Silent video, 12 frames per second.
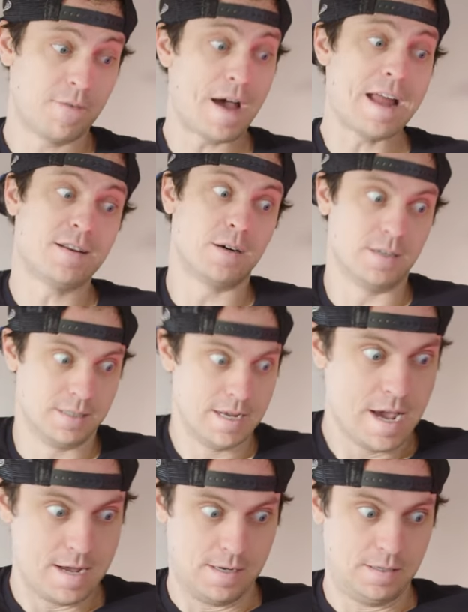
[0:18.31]
what if I told
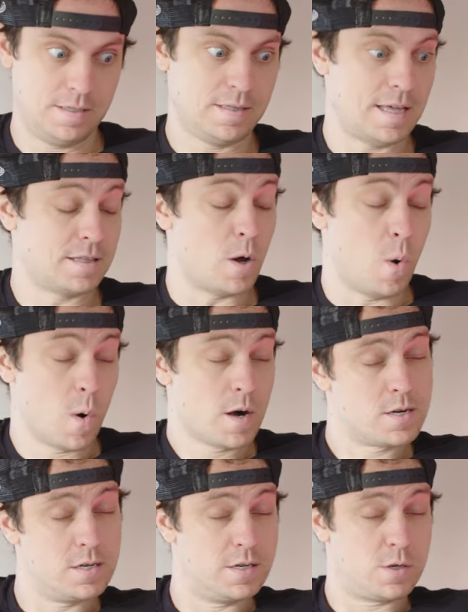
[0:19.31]
you that the
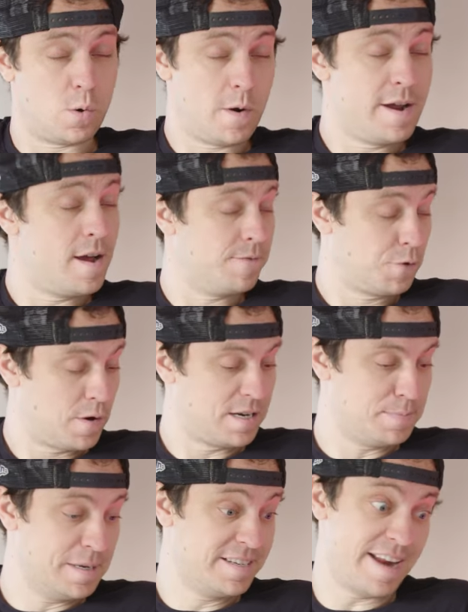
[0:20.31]
origin story of
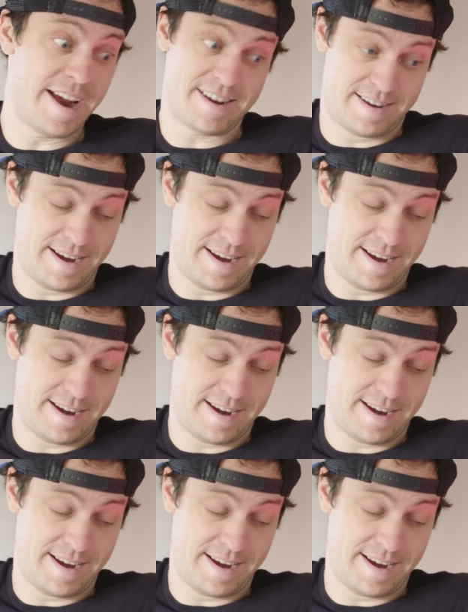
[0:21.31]
Christmas and